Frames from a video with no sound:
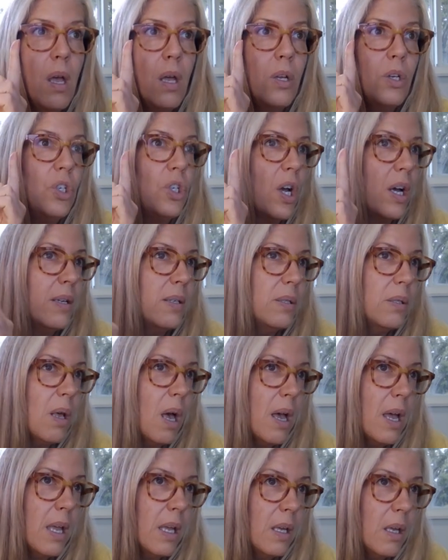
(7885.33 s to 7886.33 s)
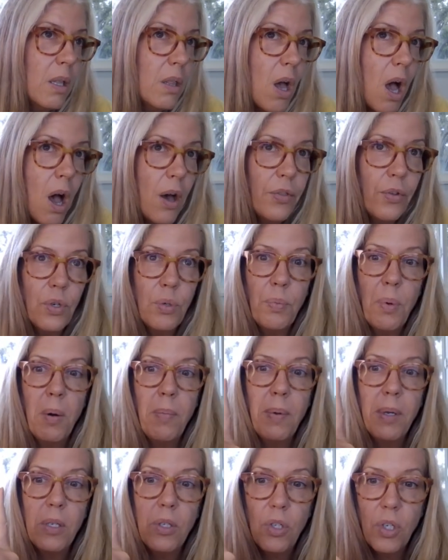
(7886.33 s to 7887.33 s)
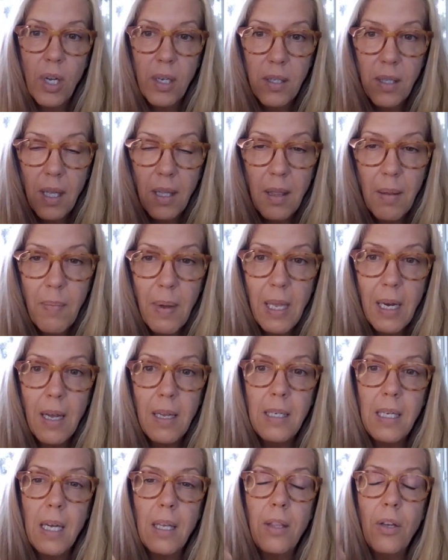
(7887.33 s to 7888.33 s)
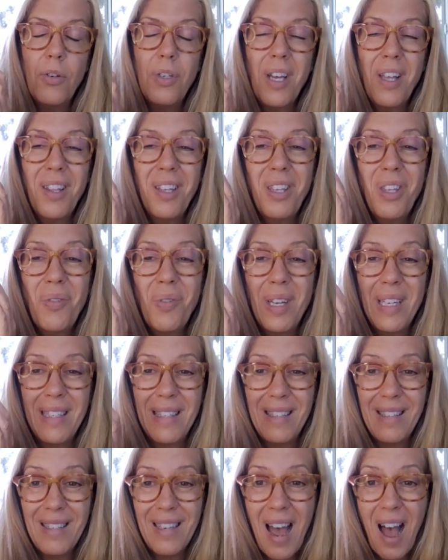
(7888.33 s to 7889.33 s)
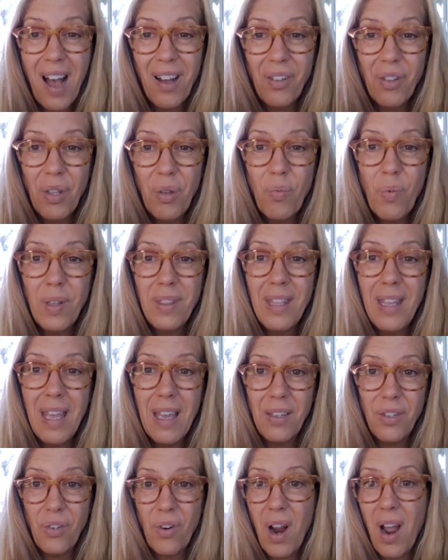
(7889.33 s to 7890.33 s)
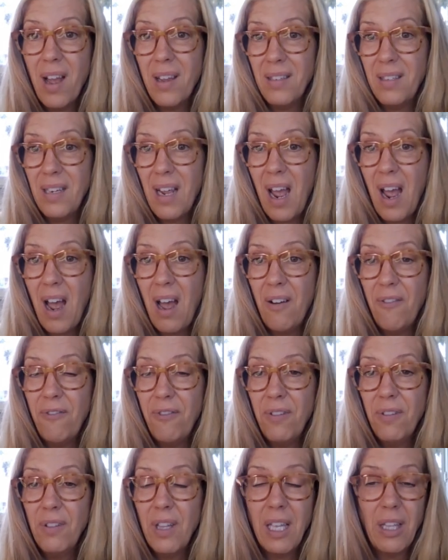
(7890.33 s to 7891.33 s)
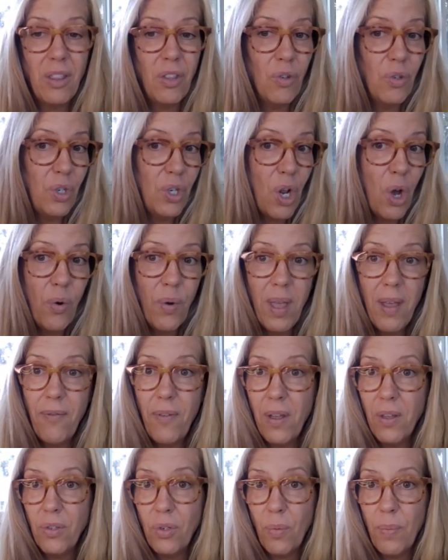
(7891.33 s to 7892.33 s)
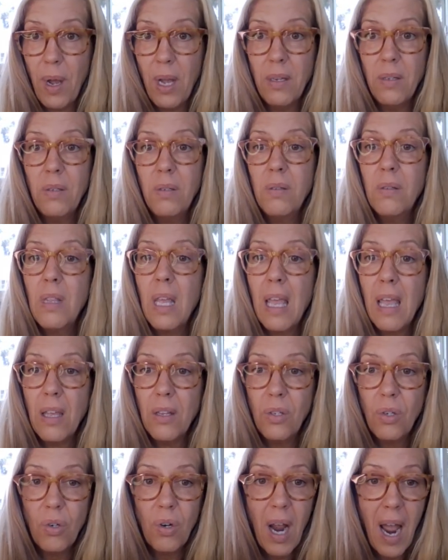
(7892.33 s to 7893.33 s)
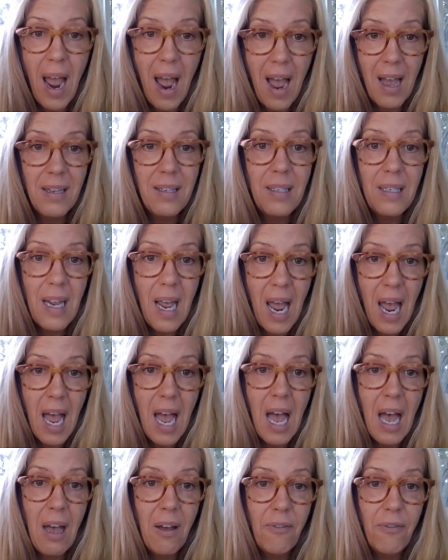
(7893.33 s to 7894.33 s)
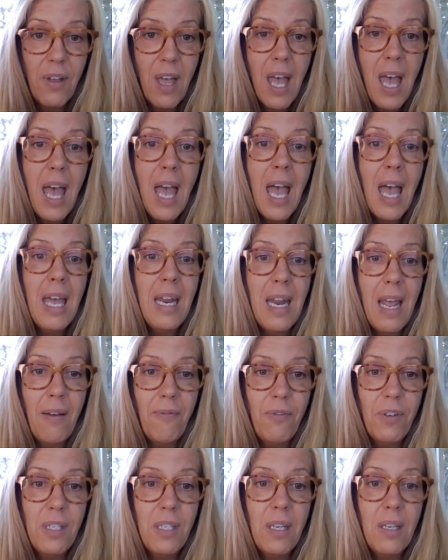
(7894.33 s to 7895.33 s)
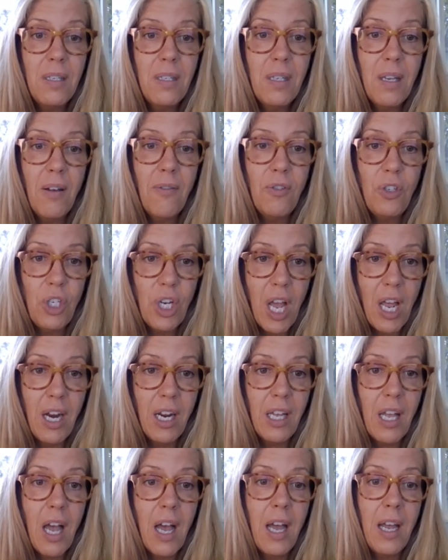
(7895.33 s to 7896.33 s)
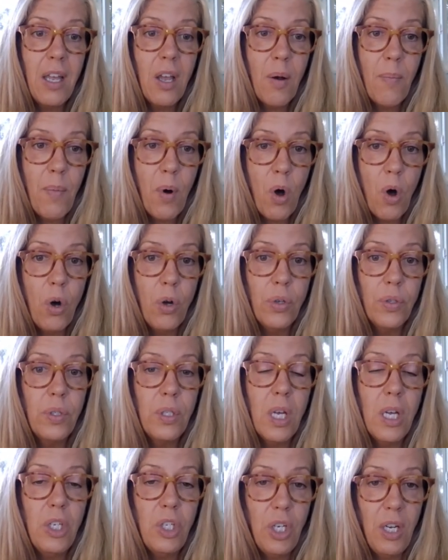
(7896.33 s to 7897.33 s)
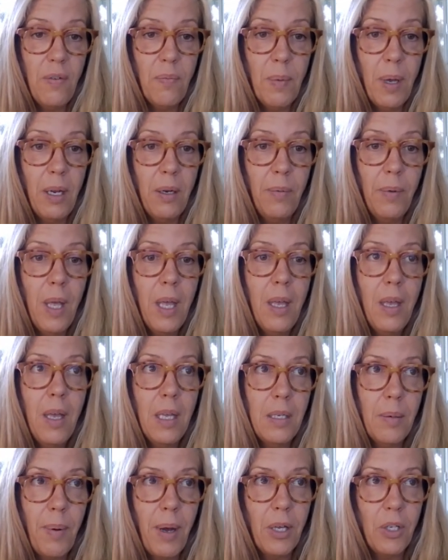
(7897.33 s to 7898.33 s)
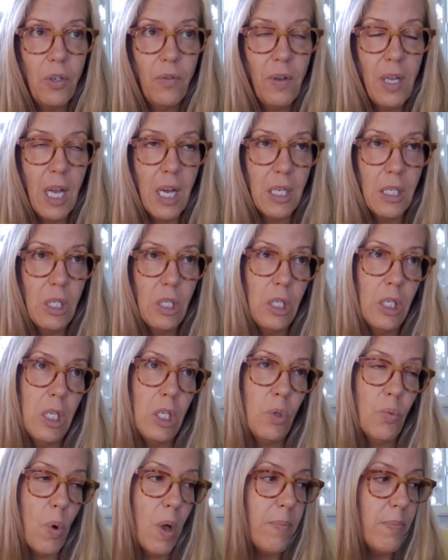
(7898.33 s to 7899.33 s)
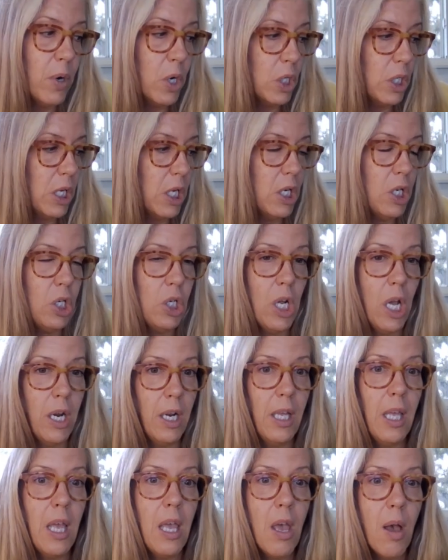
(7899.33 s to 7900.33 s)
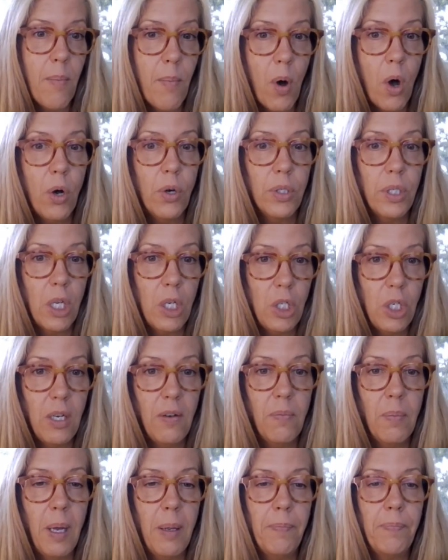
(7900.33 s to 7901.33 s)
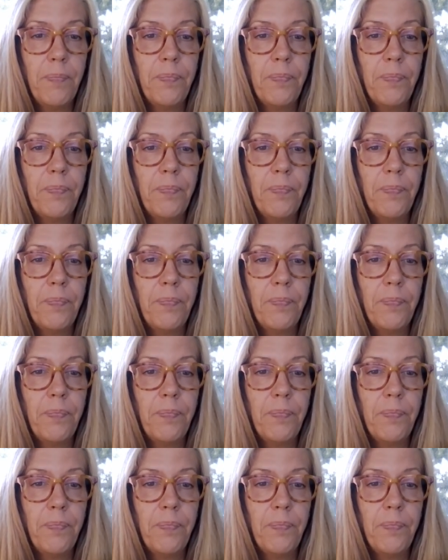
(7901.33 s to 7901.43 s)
just like the author's purpose, just like the main idea, they're telling you exactly what the answer has to have. Like there's no ifs, ands, or buts. The answer has to have an emphasis of Janaki Amal's achievement. It's apostrophe S. It's one person, Janaki Amal's achievement.